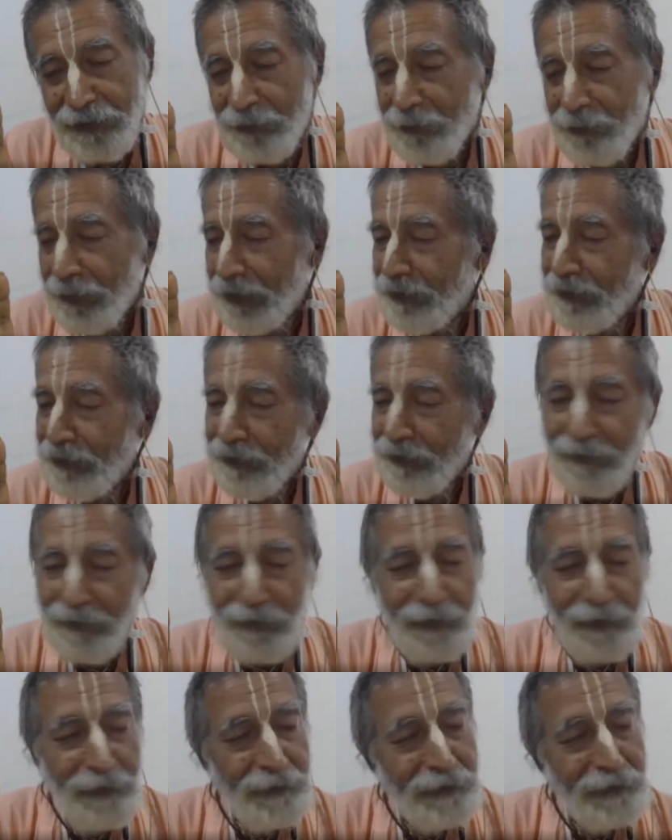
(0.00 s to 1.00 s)
making
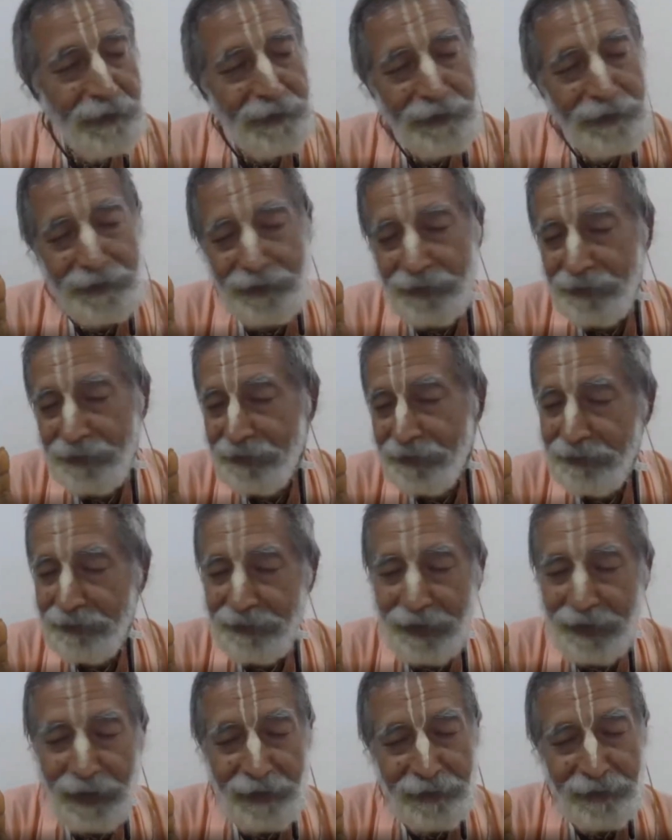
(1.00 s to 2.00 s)
all this
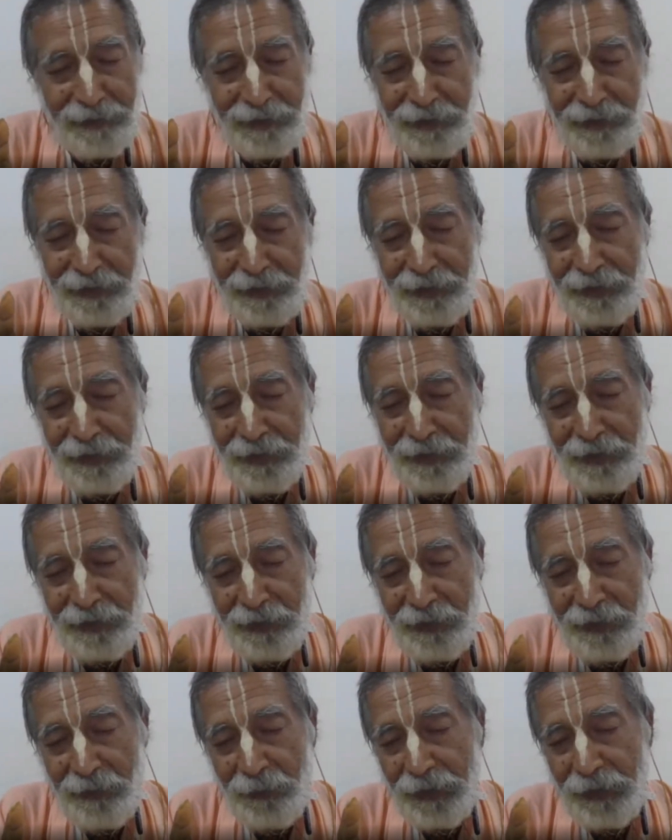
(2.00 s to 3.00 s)
thing.
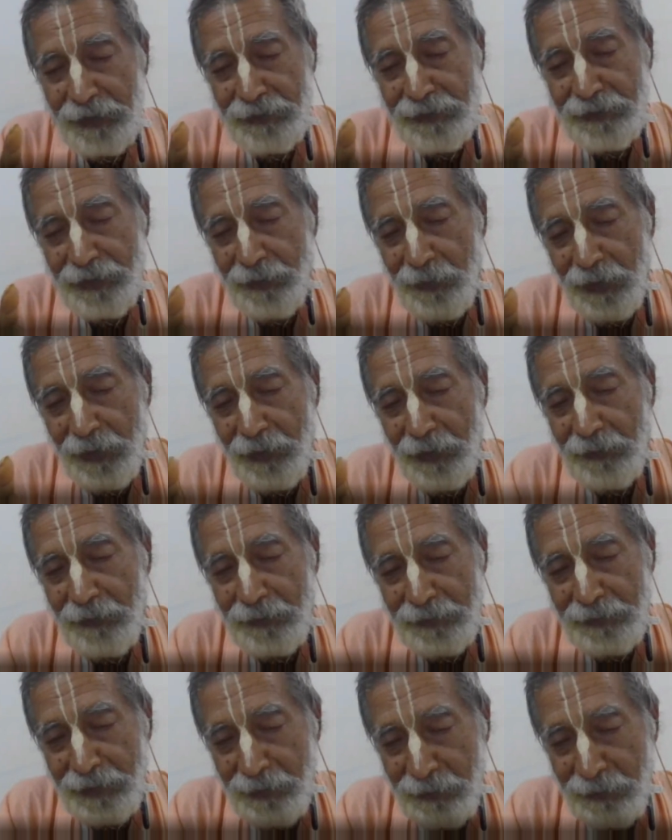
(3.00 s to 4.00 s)
But
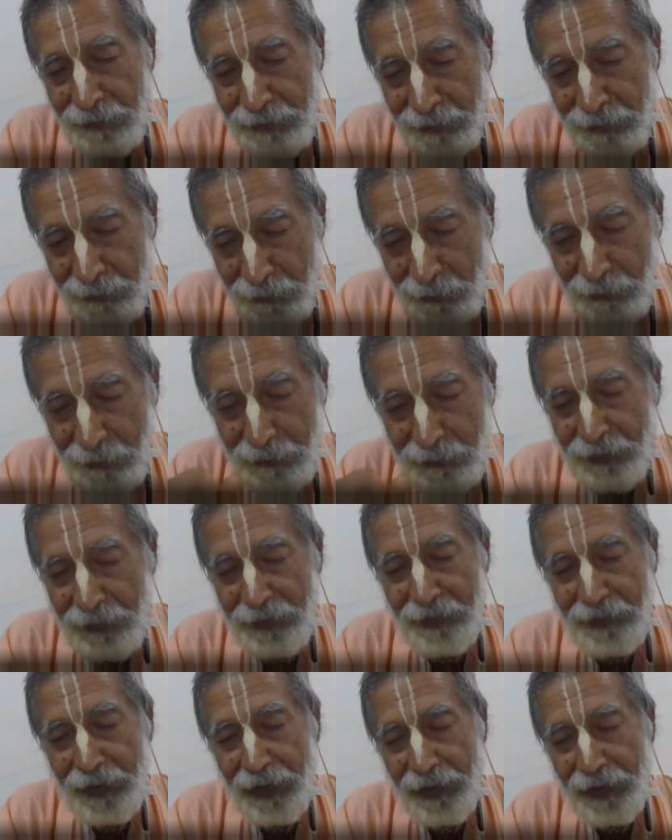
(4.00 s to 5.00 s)
somehow there was a
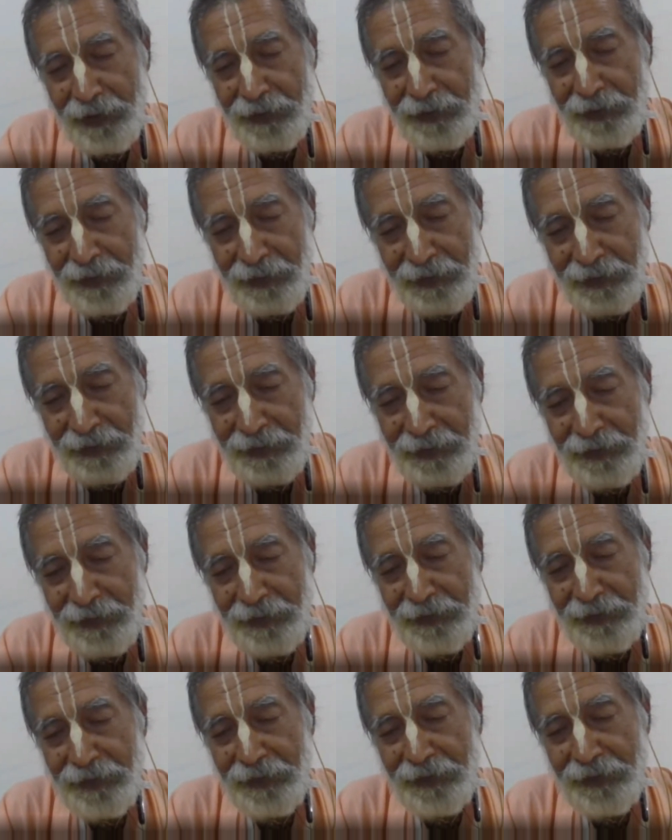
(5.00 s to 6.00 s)
Tulsi there,
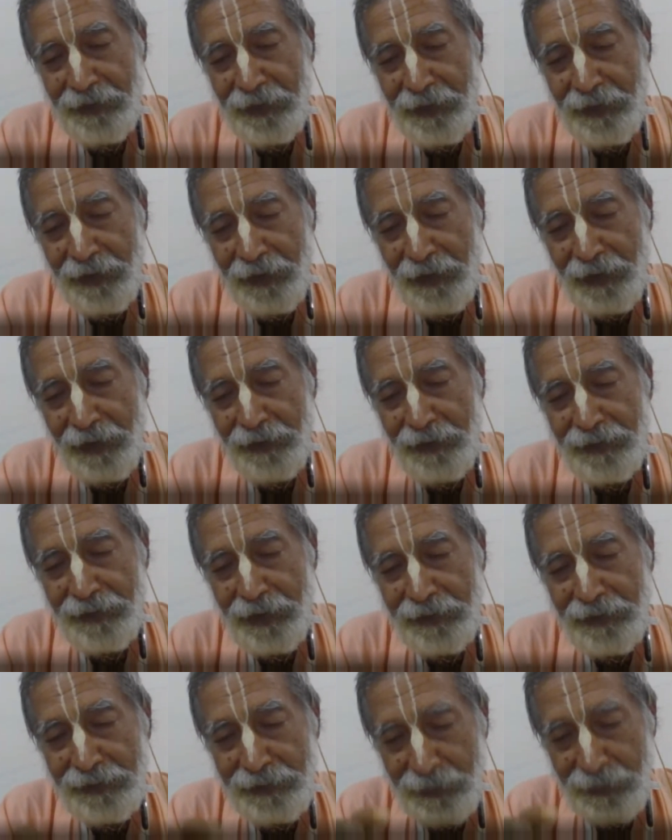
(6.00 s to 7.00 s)
and
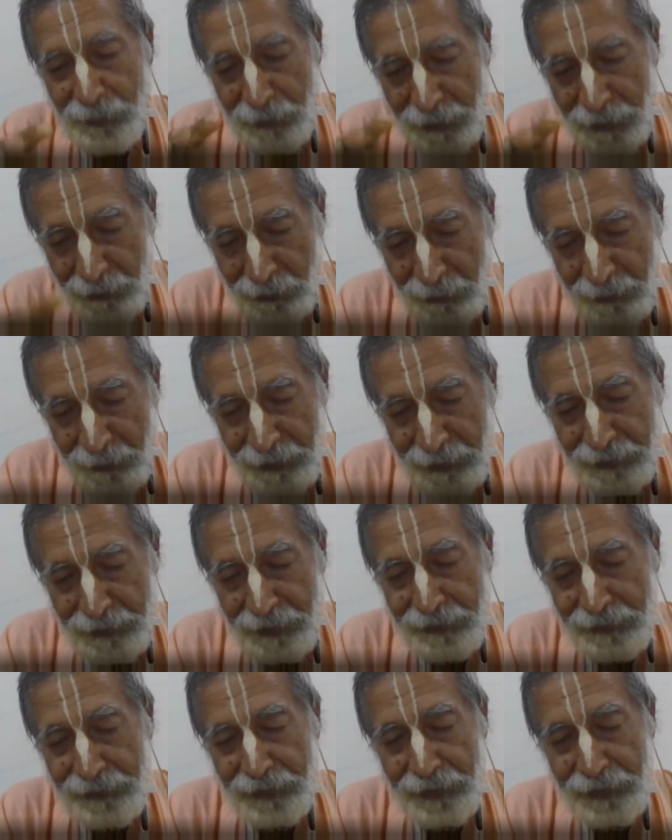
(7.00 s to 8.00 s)
then she paid
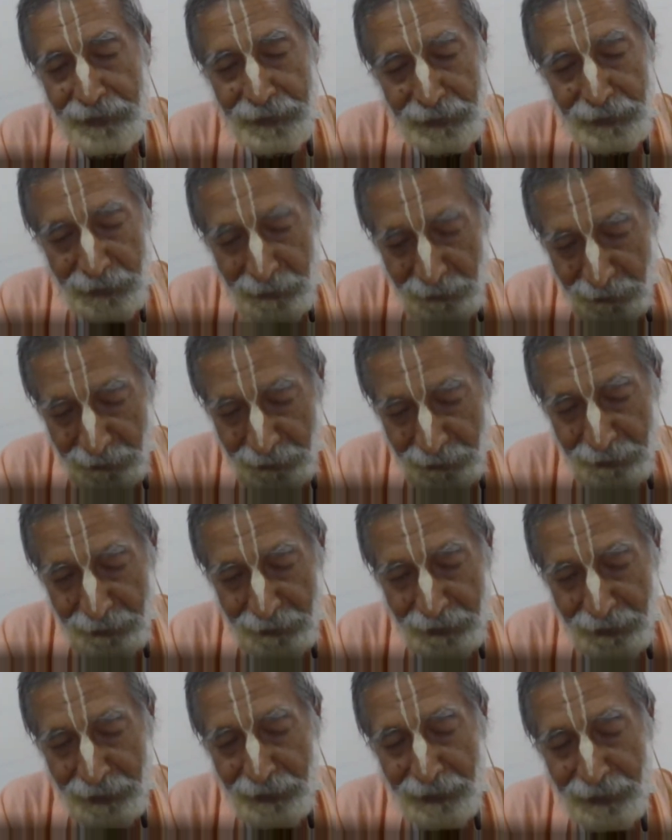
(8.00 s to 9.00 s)
obeisances to
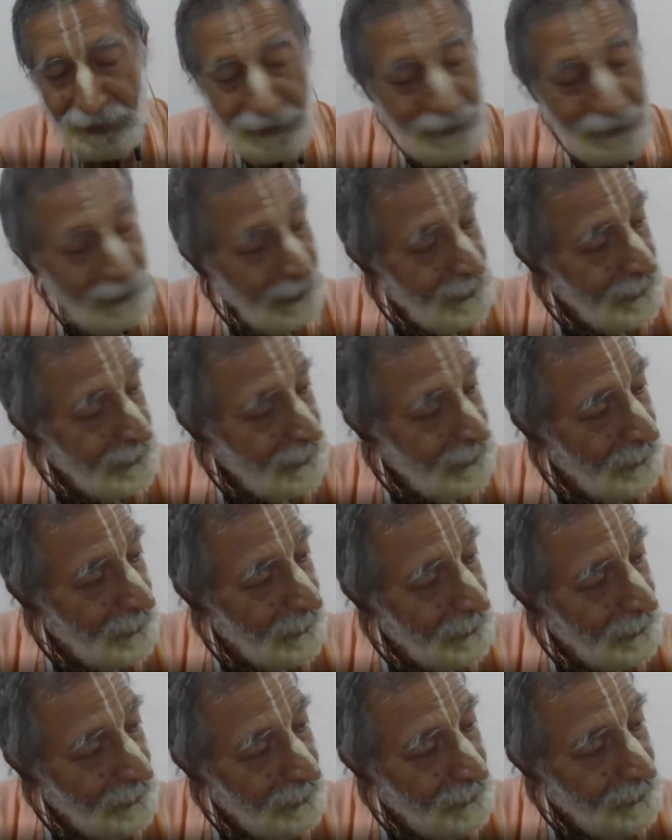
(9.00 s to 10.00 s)
Tulsi, and then
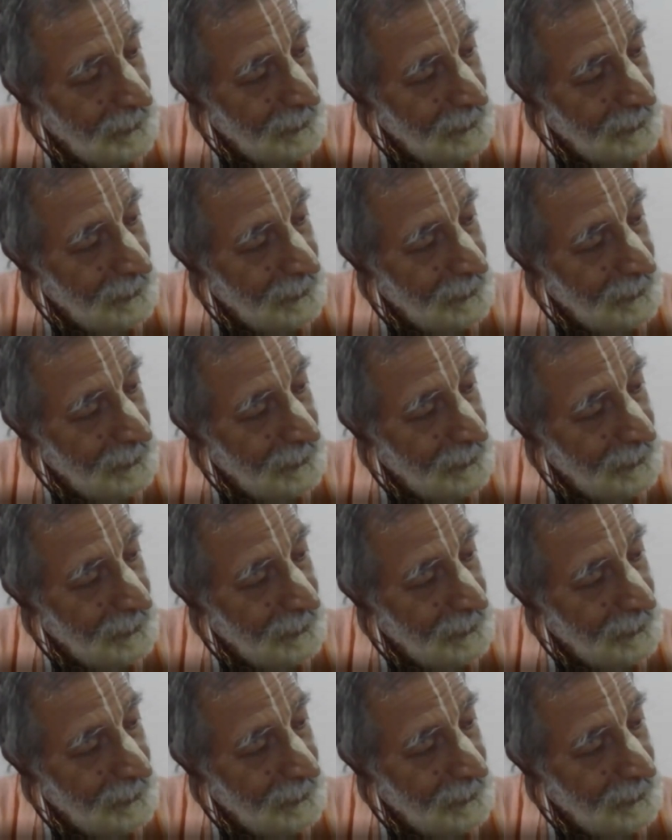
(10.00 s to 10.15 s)
to